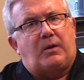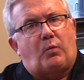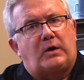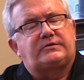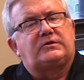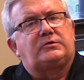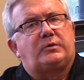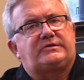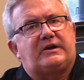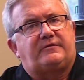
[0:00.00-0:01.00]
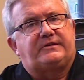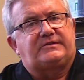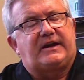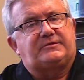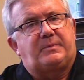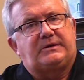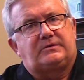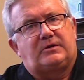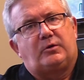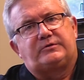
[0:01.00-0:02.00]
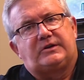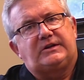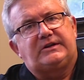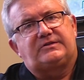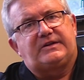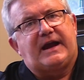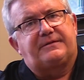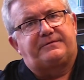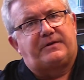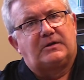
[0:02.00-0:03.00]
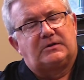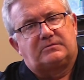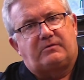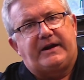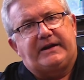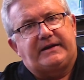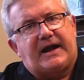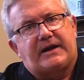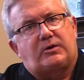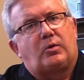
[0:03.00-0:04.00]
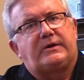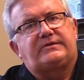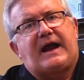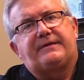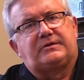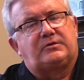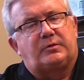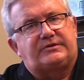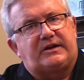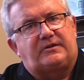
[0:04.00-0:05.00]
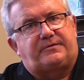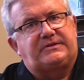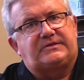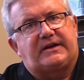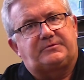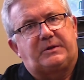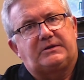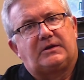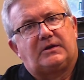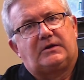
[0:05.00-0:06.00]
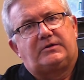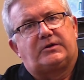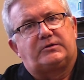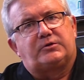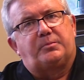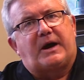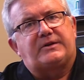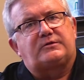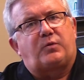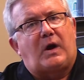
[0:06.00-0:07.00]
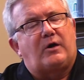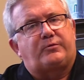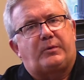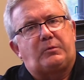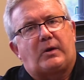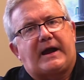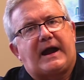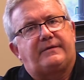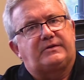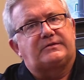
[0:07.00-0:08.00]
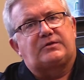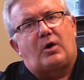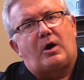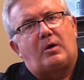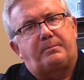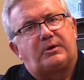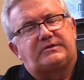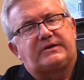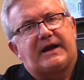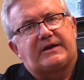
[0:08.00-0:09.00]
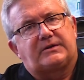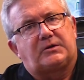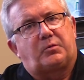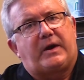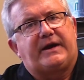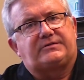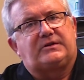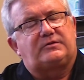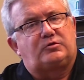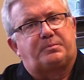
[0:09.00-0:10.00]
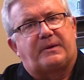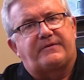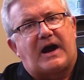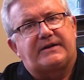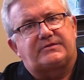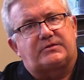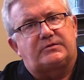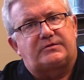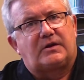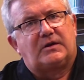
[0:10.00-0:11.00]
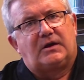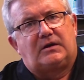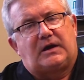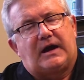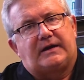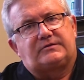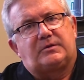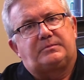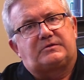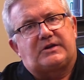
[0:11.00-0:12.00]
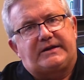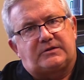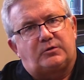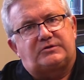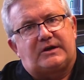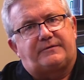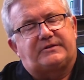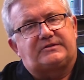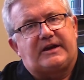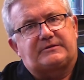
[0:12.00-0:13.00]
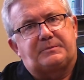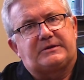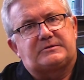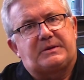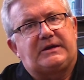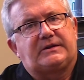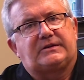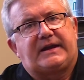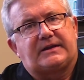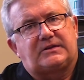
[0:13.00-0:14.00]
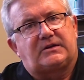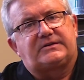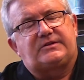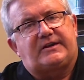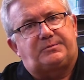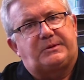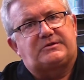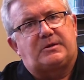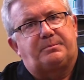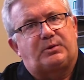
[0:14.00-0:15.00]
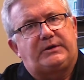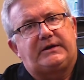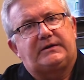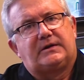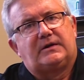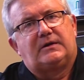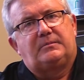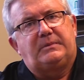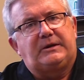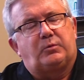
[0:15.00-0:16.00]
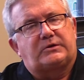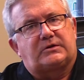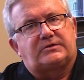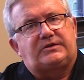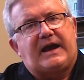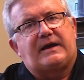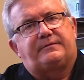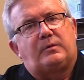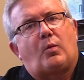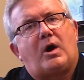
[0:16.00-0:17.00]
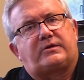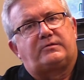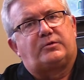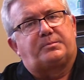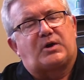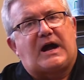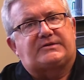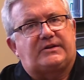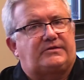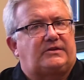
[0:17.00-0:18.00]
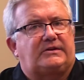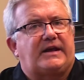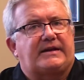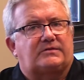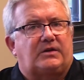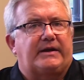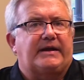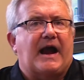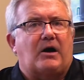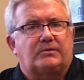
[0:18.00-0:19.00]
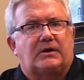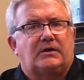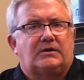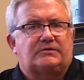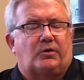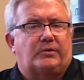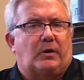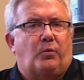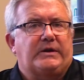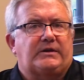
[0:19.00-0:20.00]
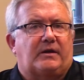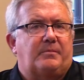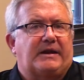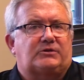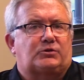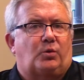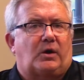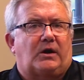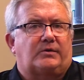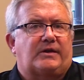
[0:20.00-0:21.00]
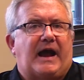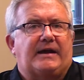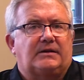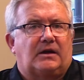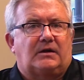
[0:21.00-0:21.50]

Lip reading: wants to do a self-assessment, those in the ECF rating categories have to do a self-assessment. They're due by the 12th. We want to have this all put together. We're asking supervisors to take those self-assessments, begin to get their assessments completed, meet with their staff, and walk through the process that Dennis laid out so that we can make sure that